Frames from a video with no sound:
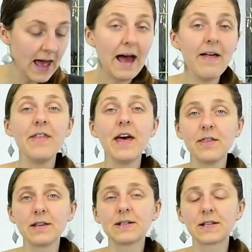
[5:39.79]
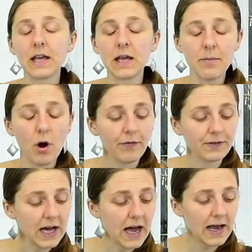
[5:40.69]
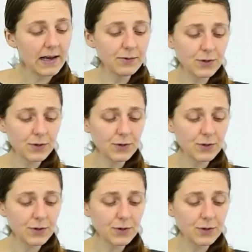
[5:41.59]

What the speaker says: And then the same of thyme.